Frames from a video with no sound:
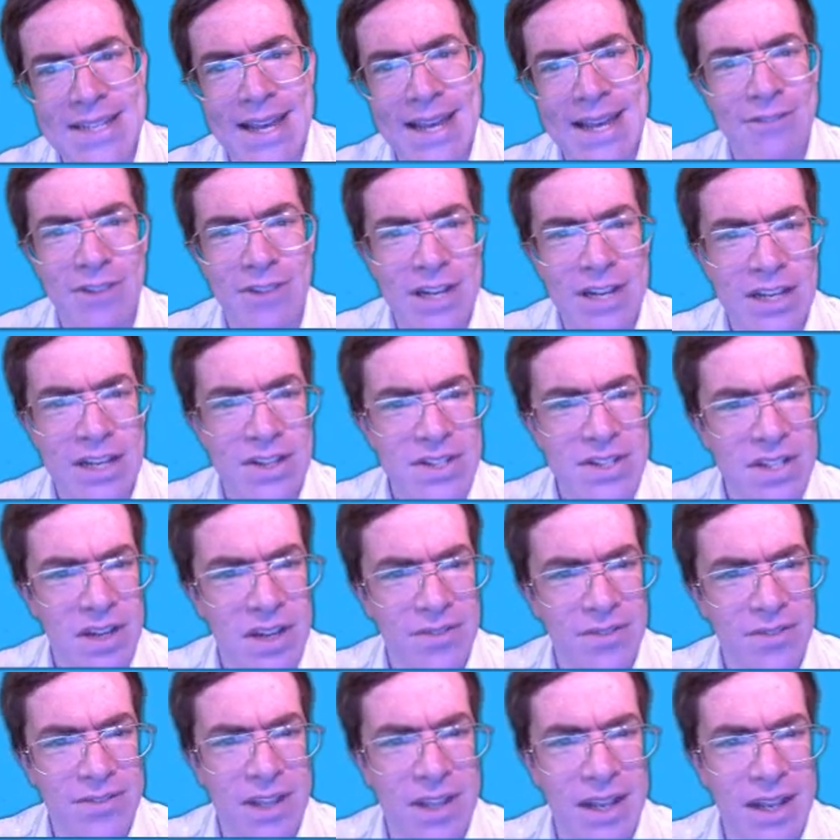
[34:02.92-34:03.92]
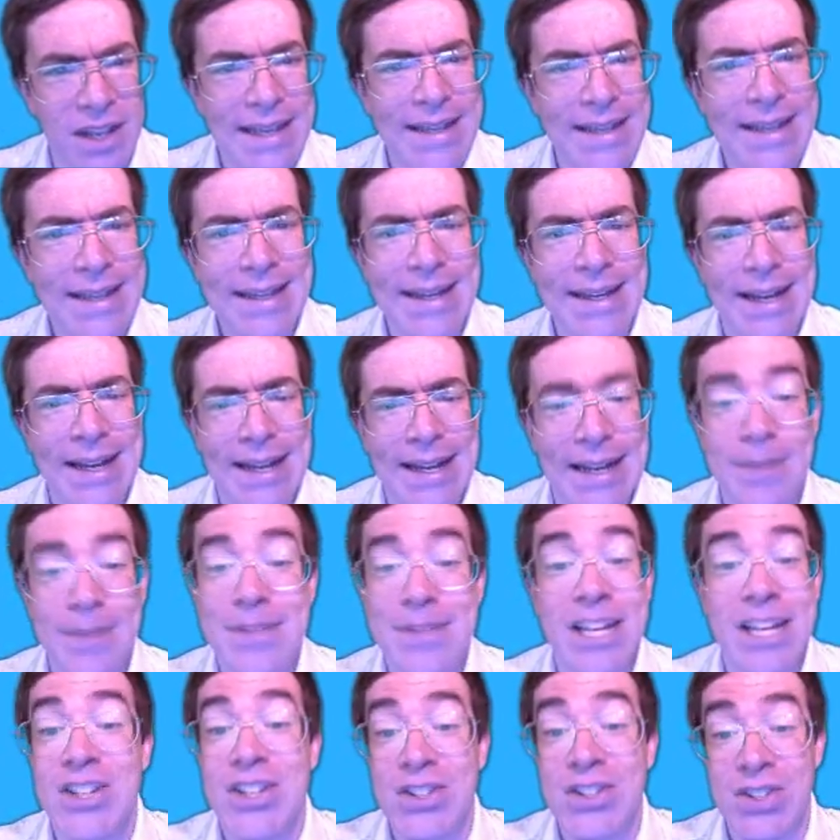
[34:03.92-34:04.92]
CAA. Really good stuff down there.
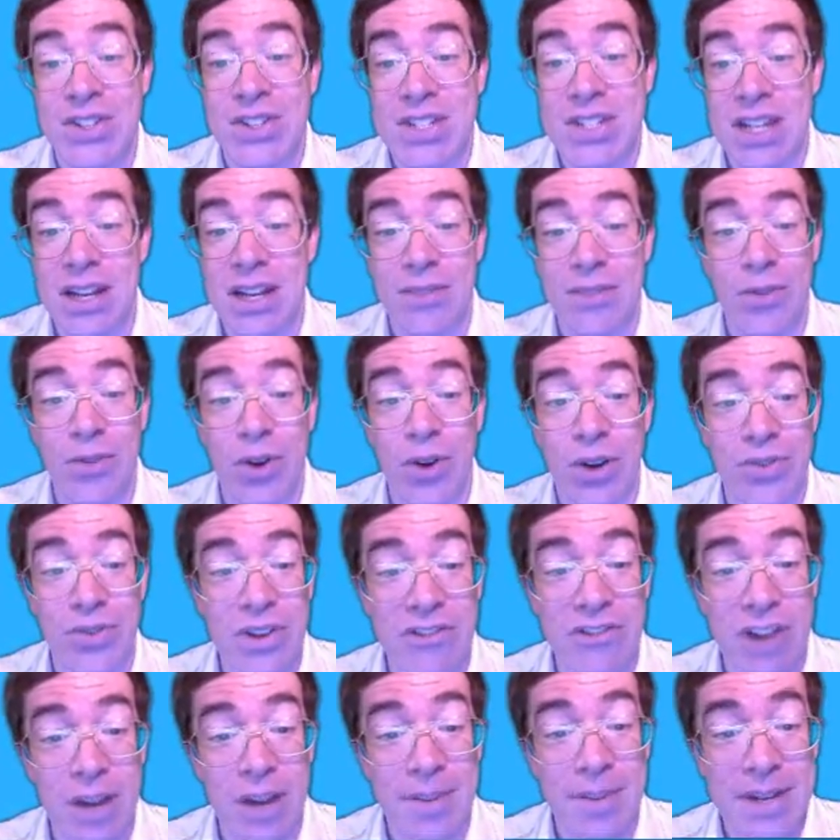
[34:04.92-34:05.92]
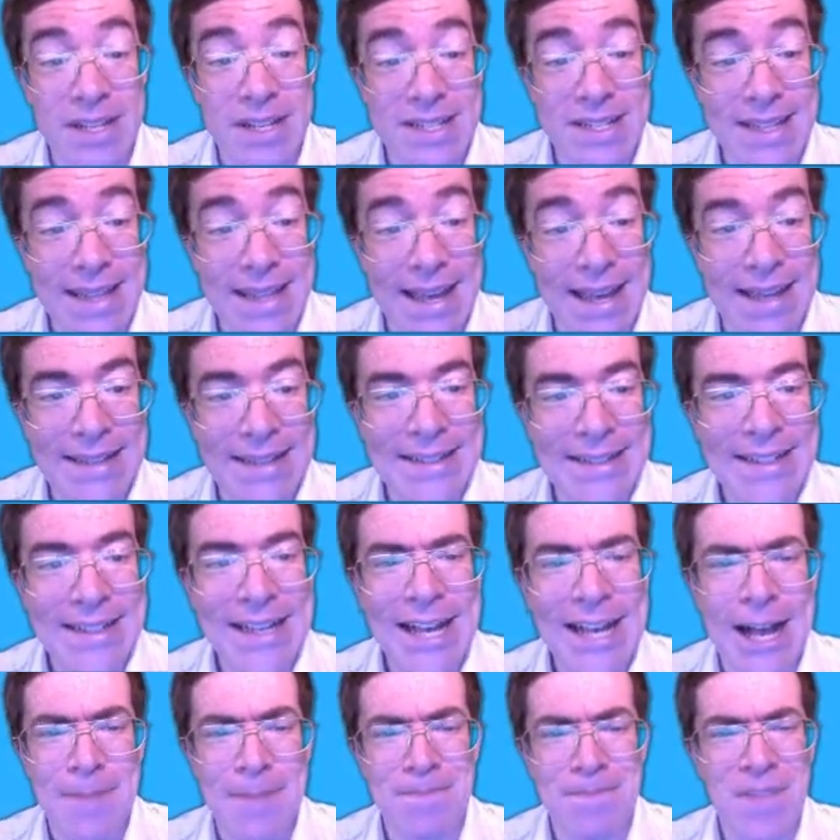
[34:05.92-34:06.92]
Limitations on see and avoid. Really recommend you see that.
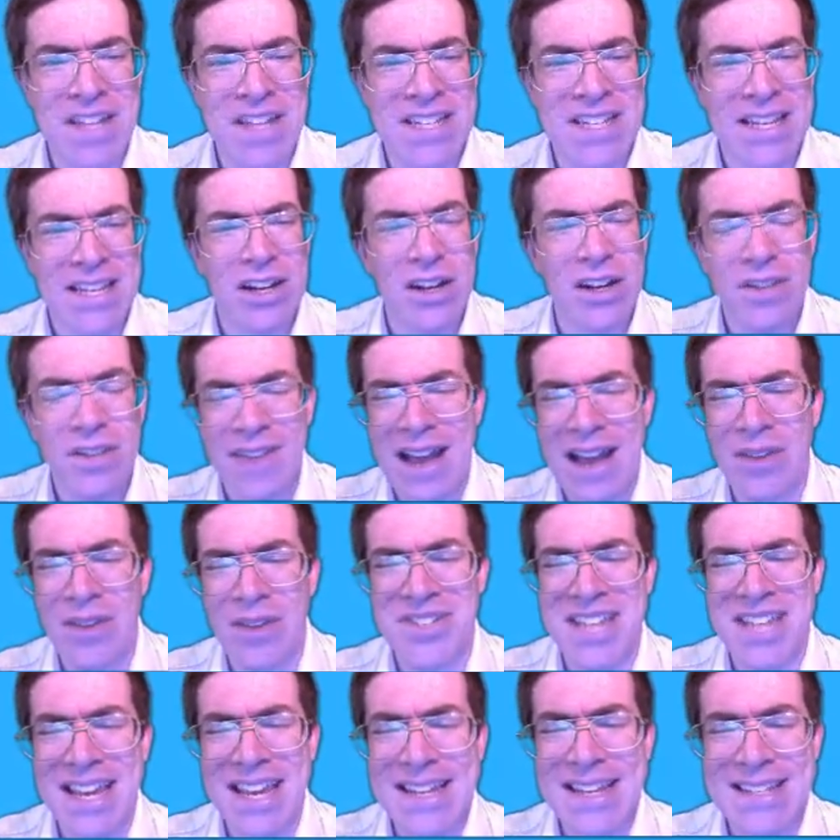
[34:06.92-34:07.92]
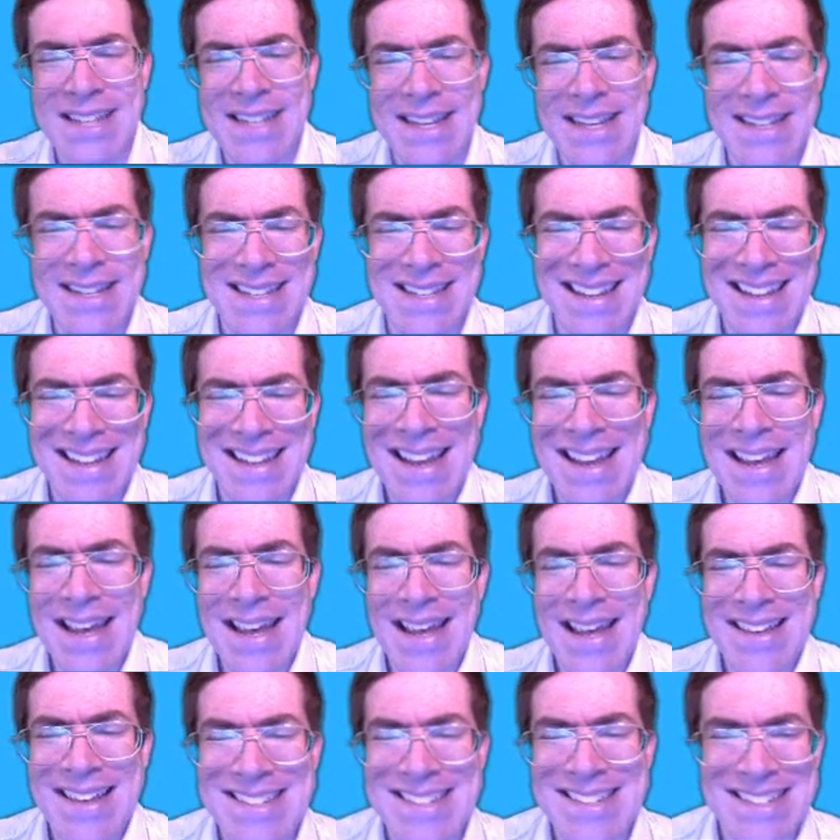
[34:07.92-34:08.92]
There's a kind of outdated
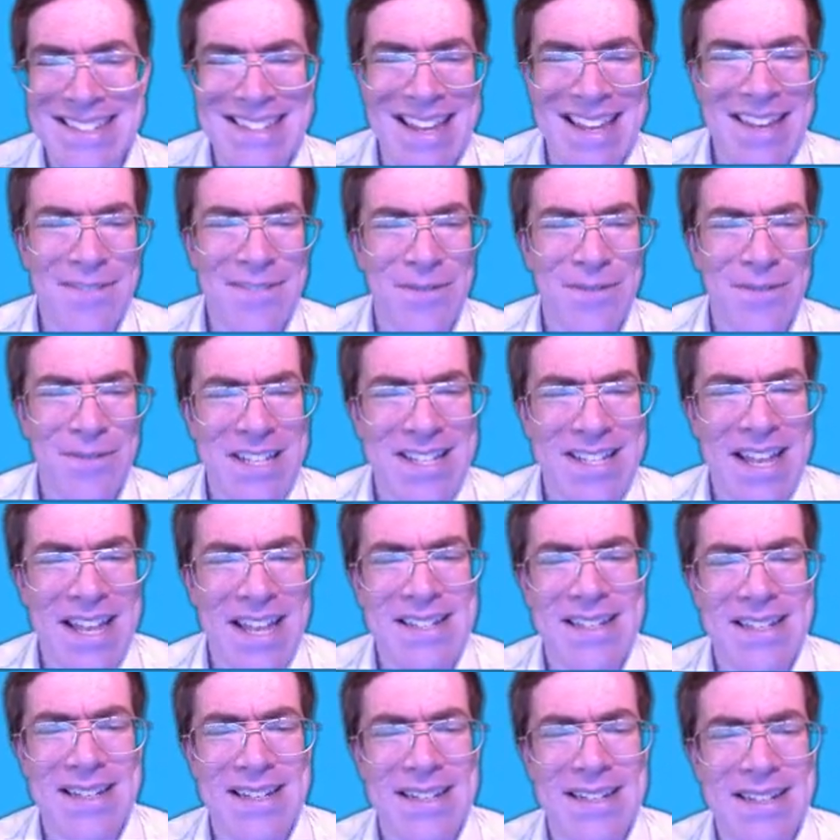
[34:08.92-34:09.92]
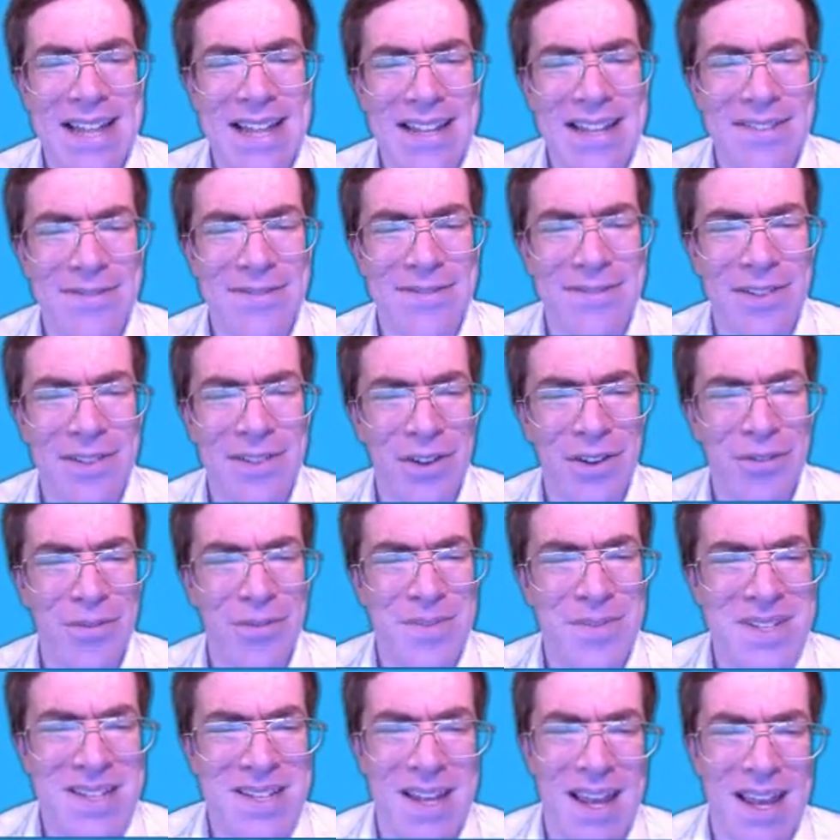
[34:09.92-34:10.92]
safety sense
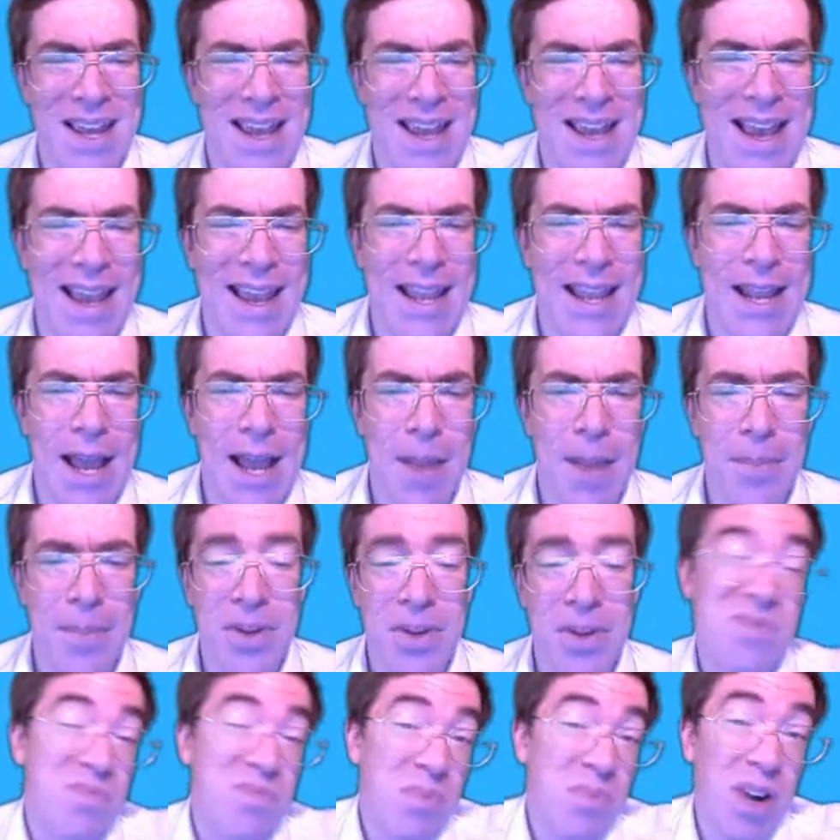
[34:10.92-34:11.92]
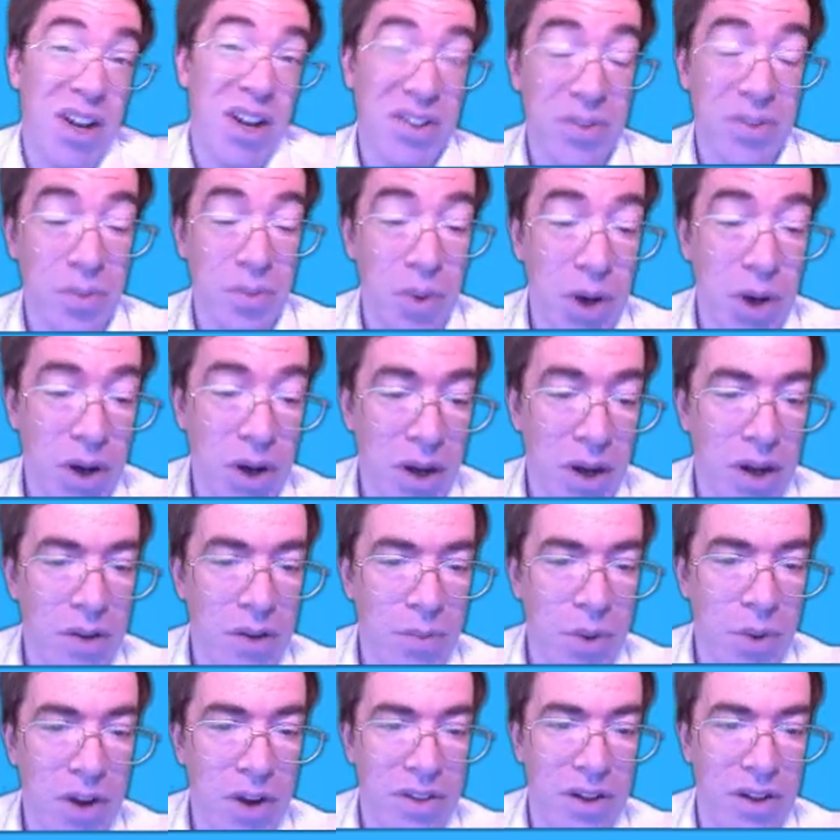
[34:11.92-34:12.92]
leaflet from the CAA, but it's worth
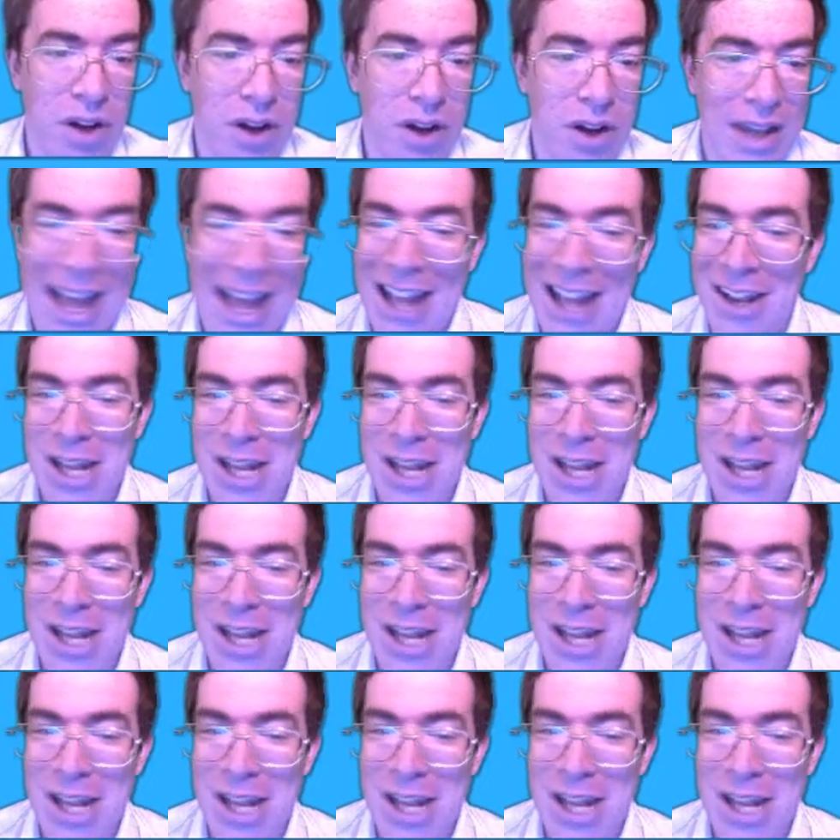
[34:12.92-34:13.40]
a look.